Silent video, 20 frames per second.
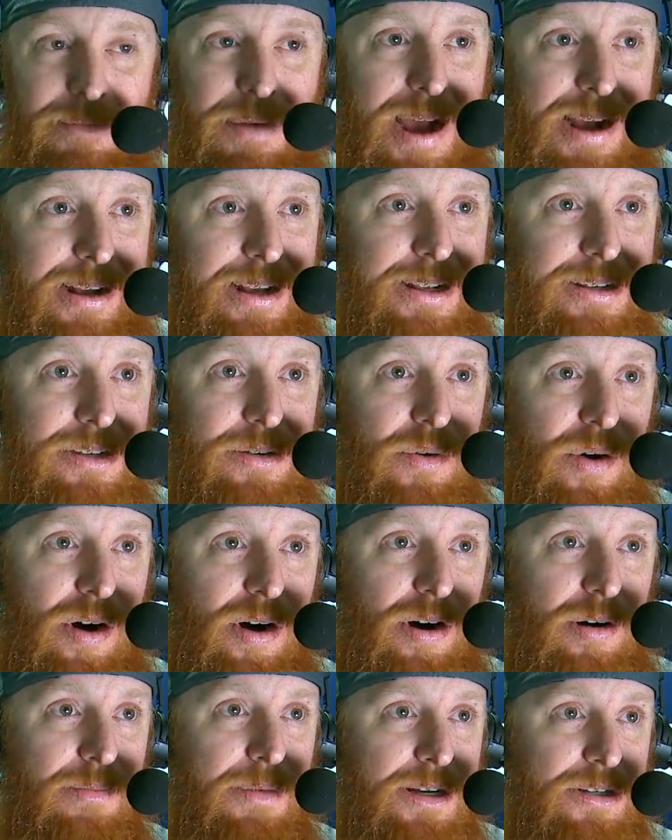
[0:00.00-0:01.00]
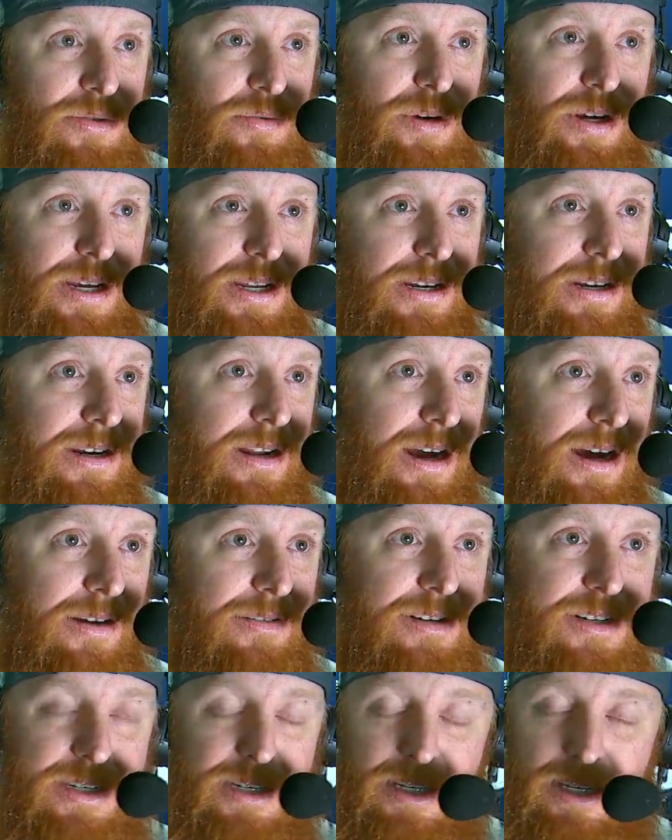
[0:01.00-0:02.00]
back against the wall, must win,
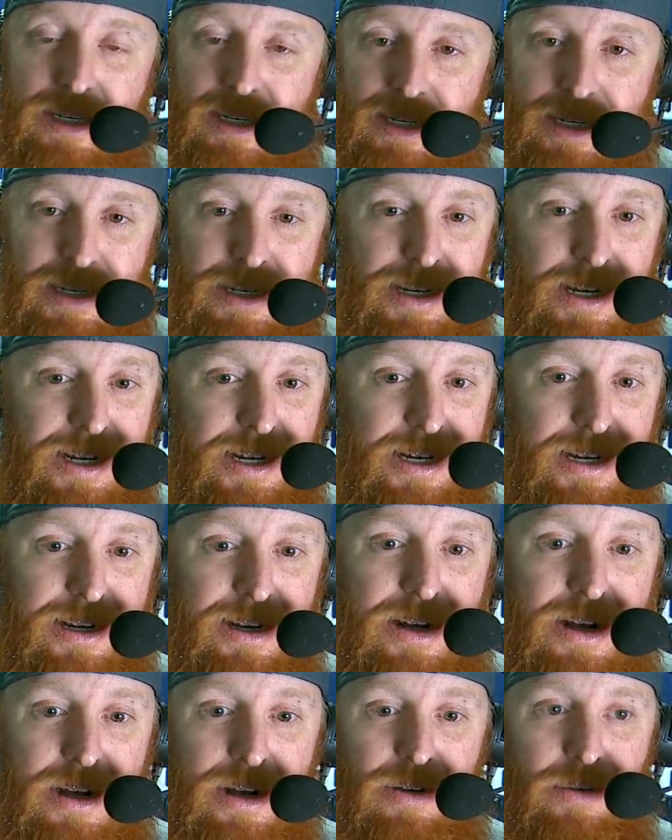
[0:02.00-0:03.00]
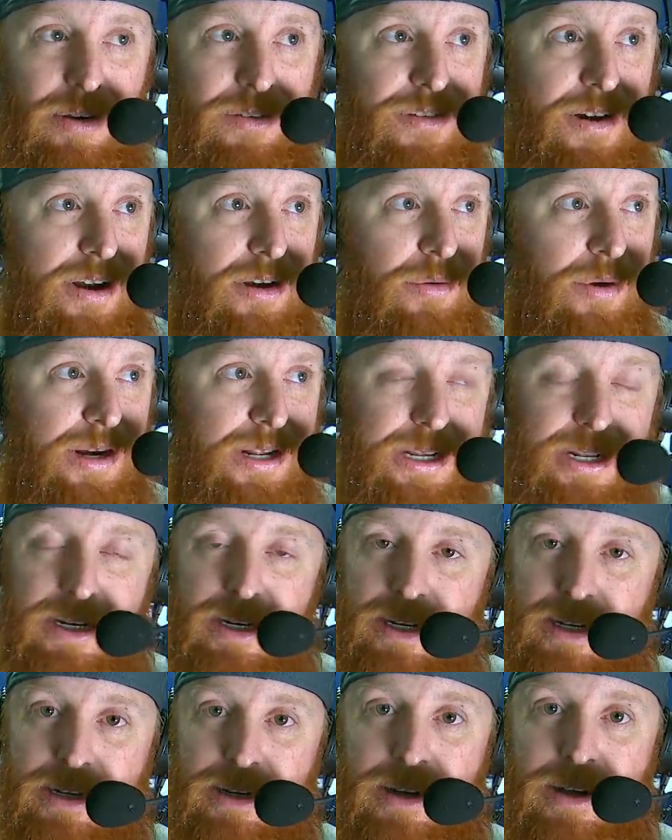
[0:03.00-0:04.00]
obviously. And we found a way to get it
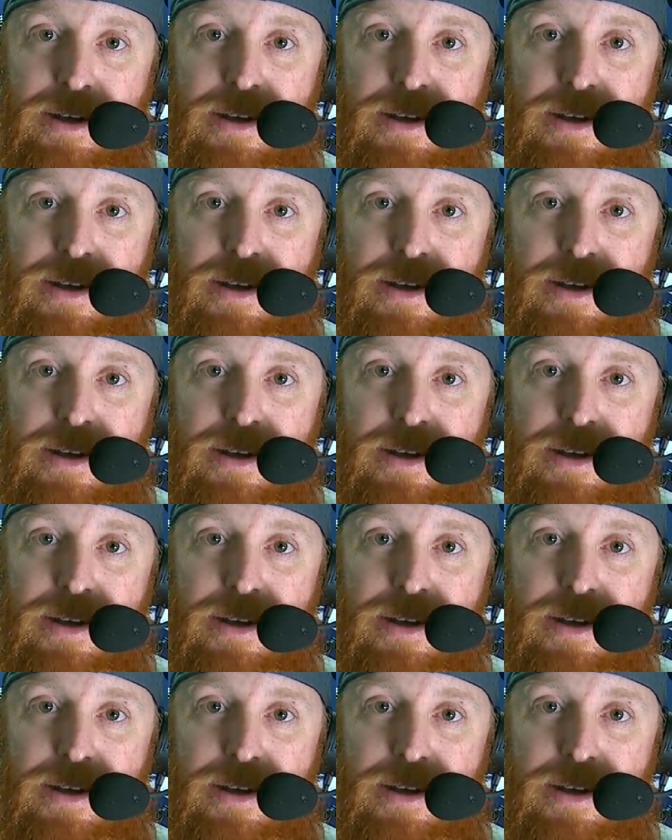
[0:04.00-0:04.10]
done.